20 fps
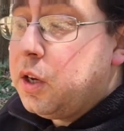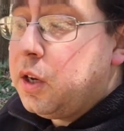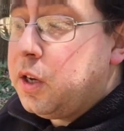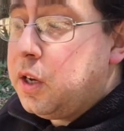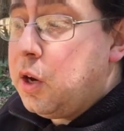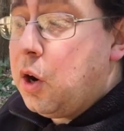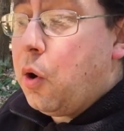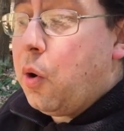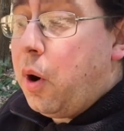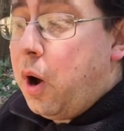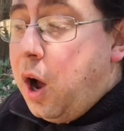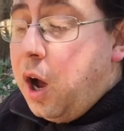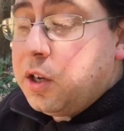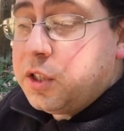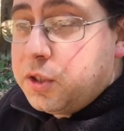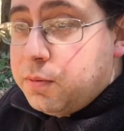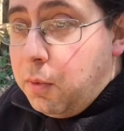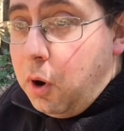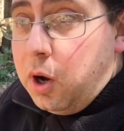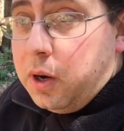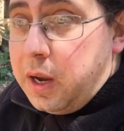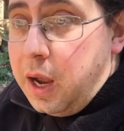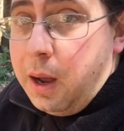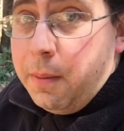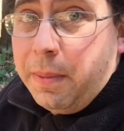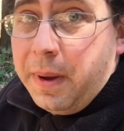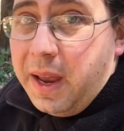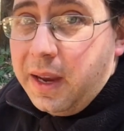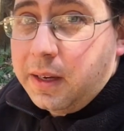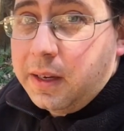you know, a small
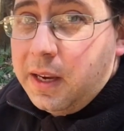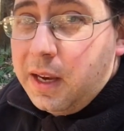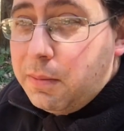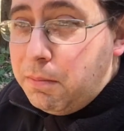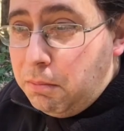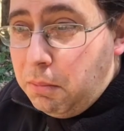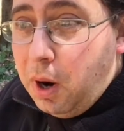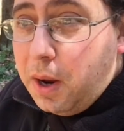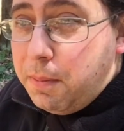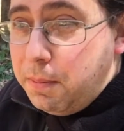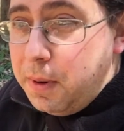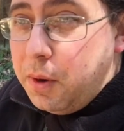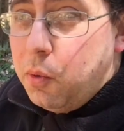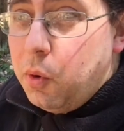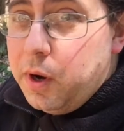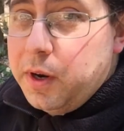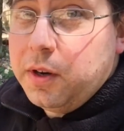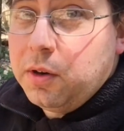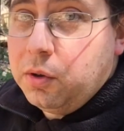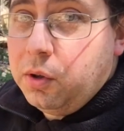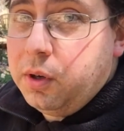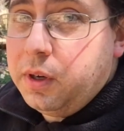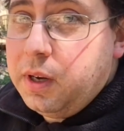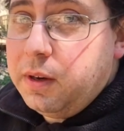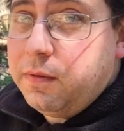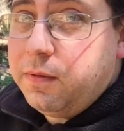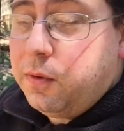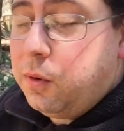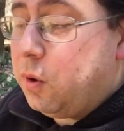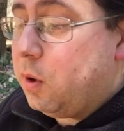compact kit might be what you're
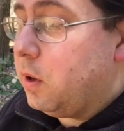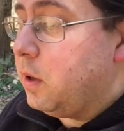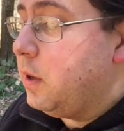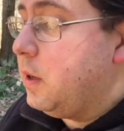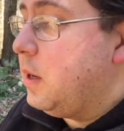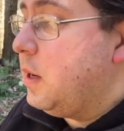looking for.